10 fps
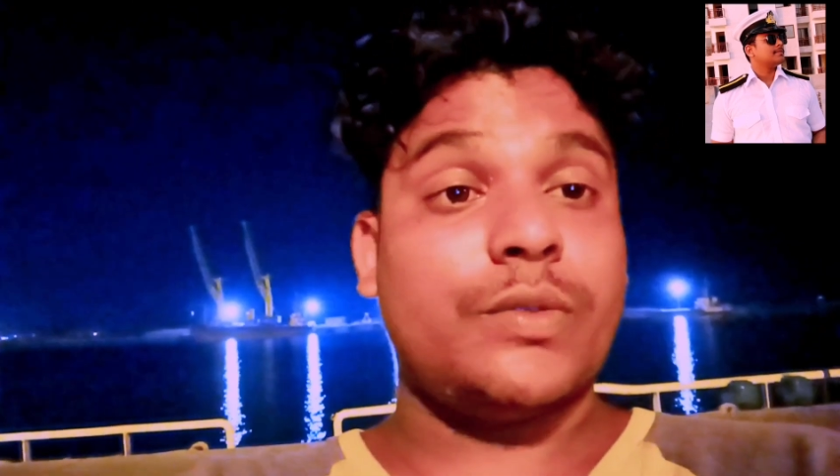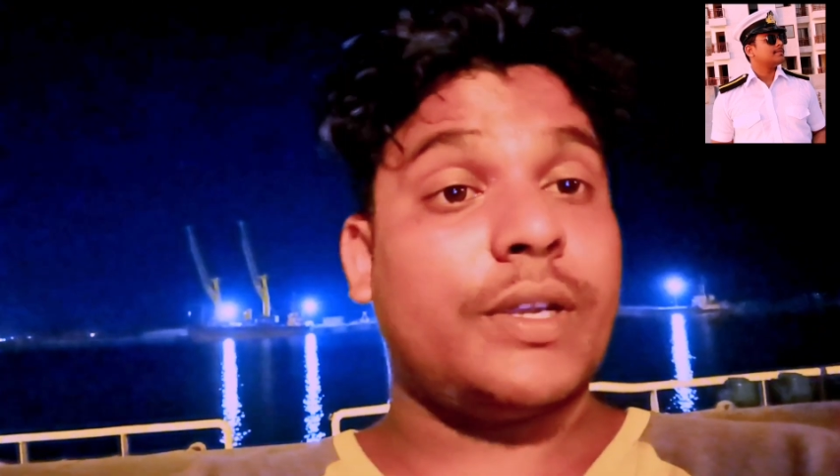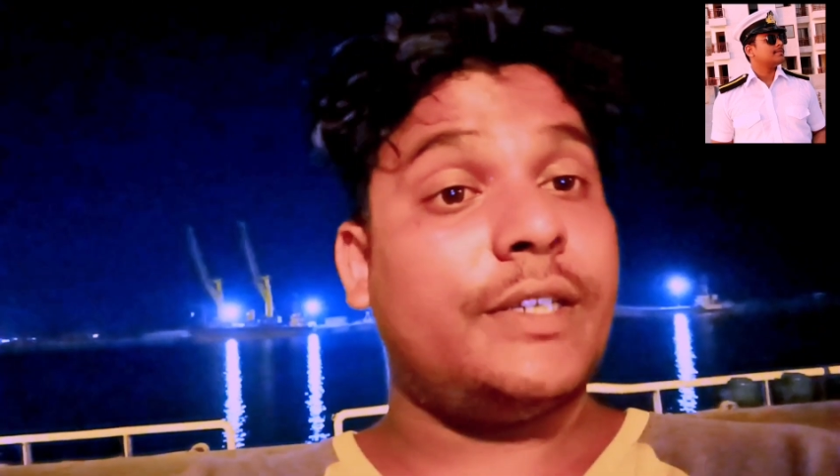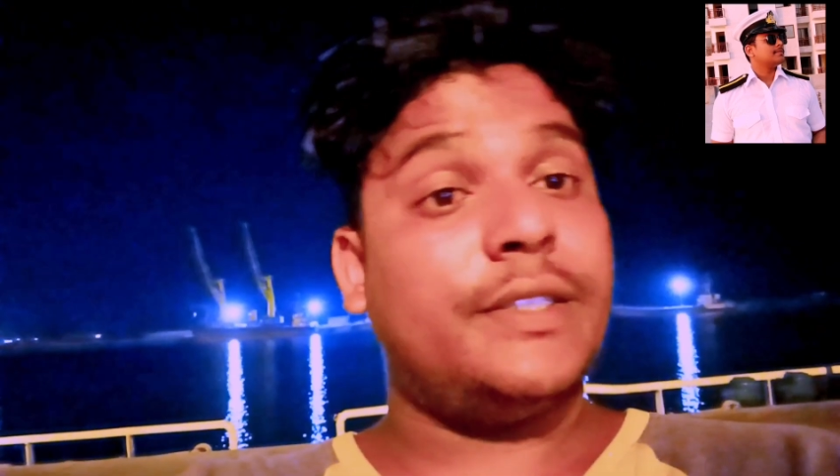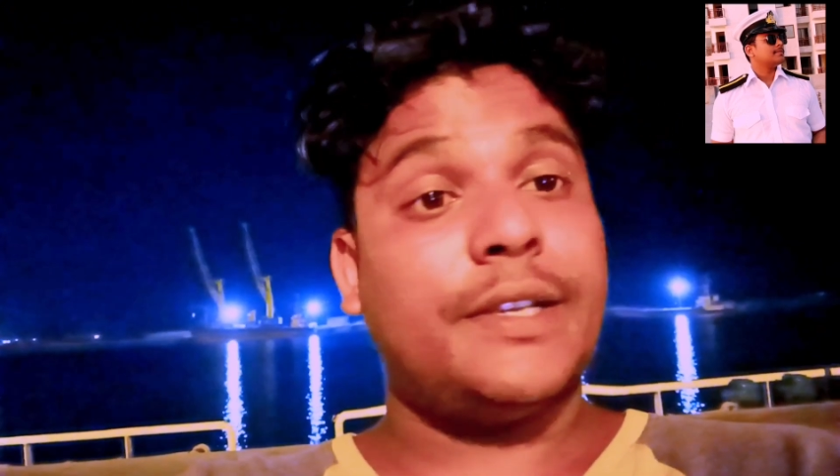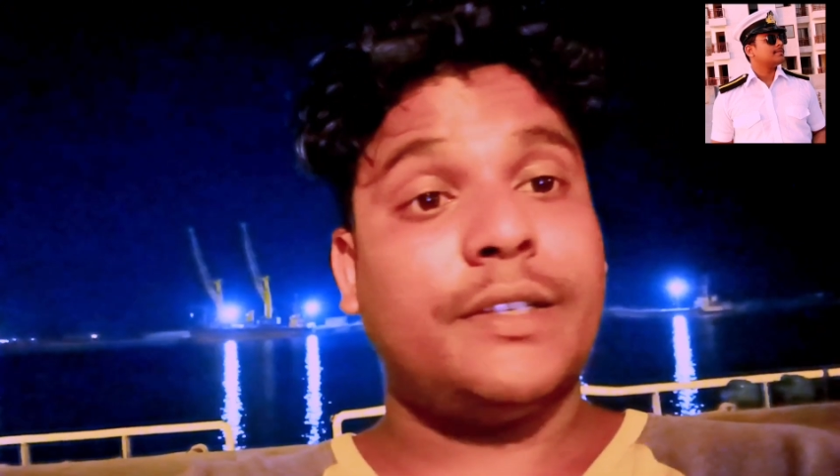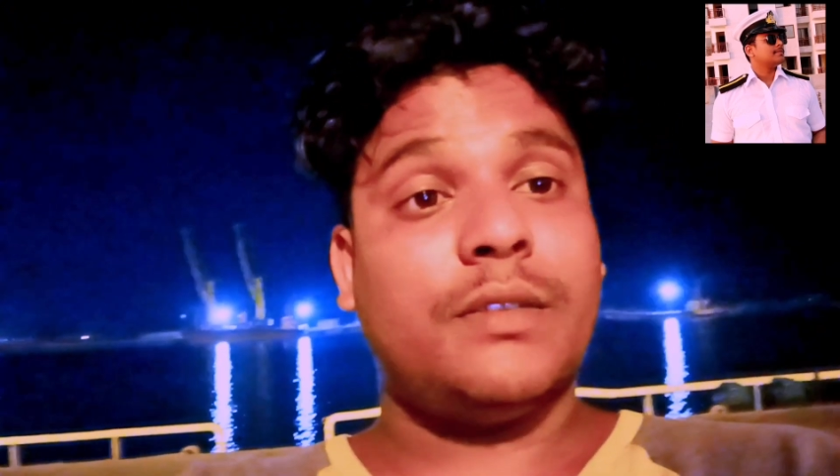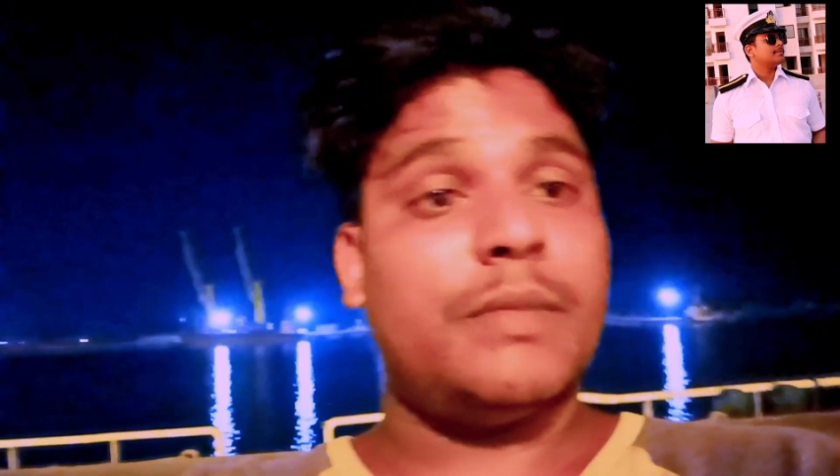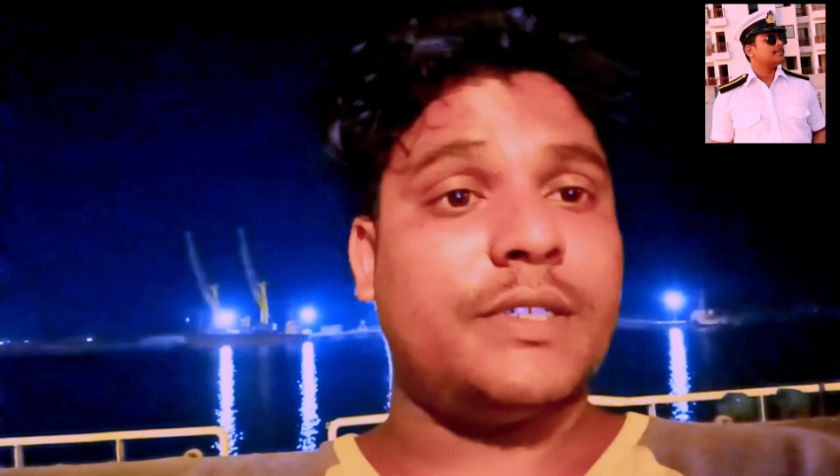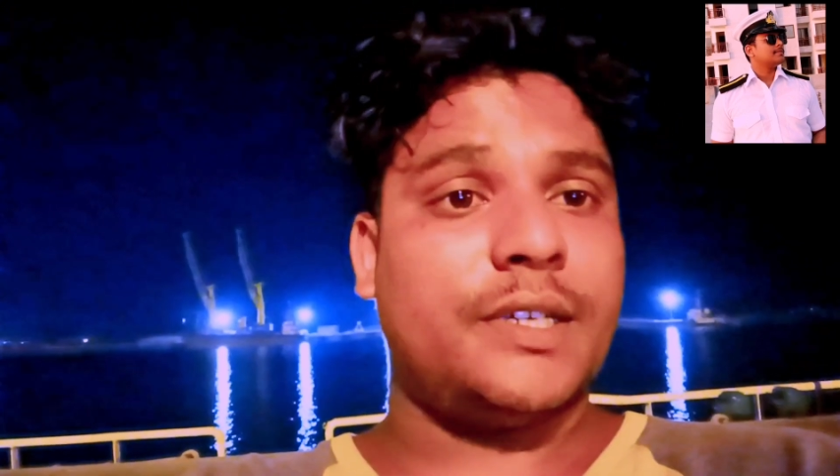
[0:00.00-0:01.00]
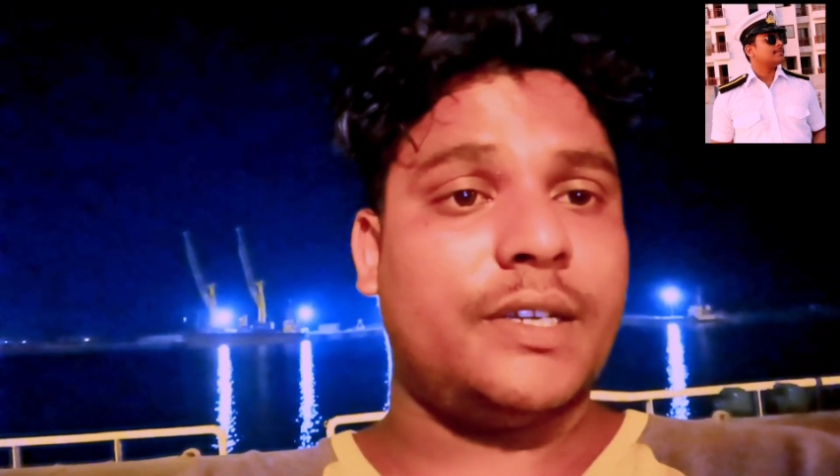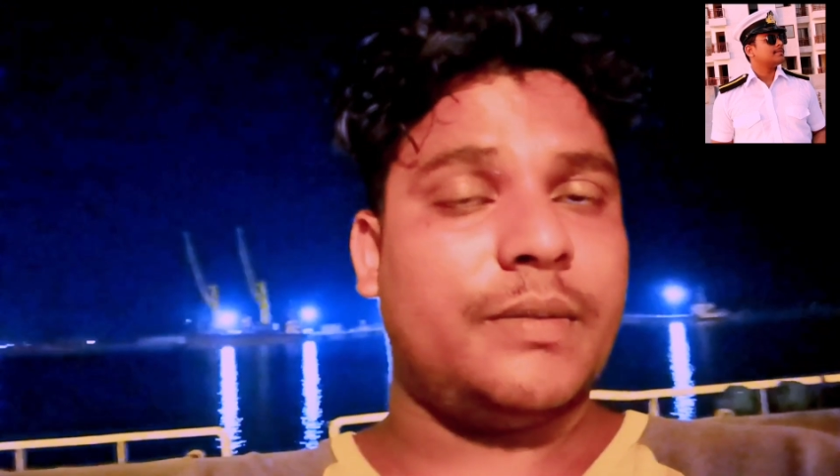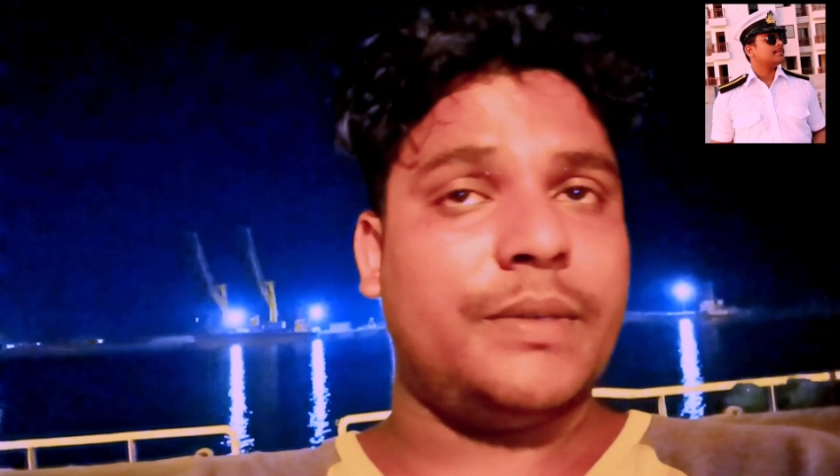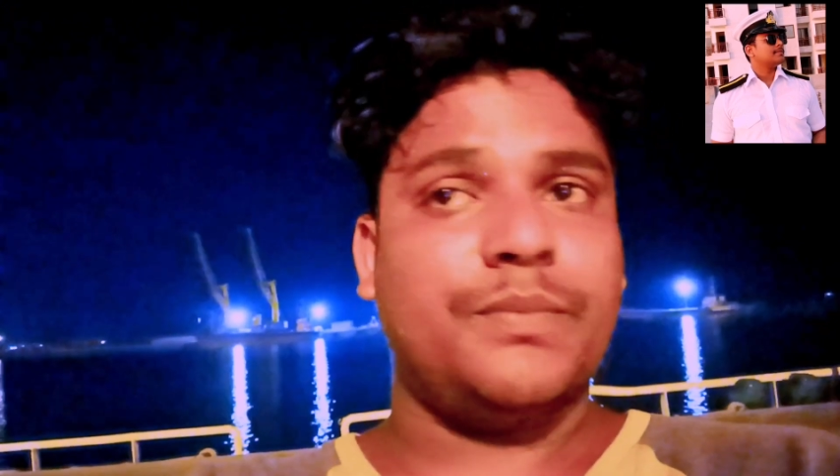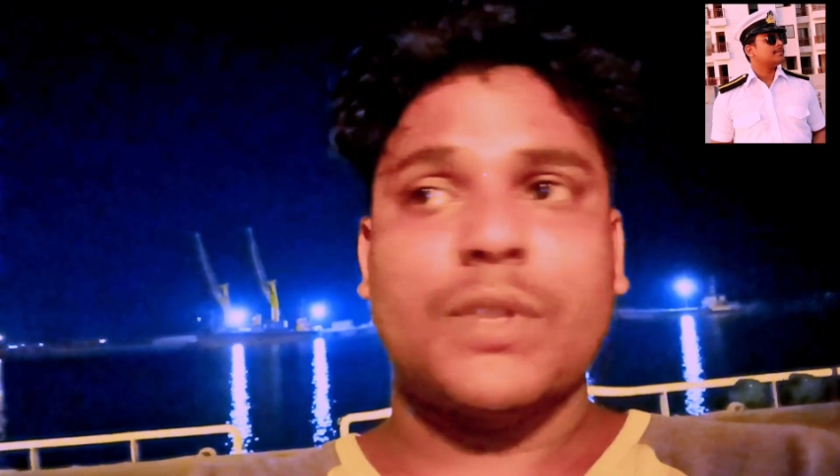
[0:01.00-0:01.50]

you can enter in the Merchant Navy.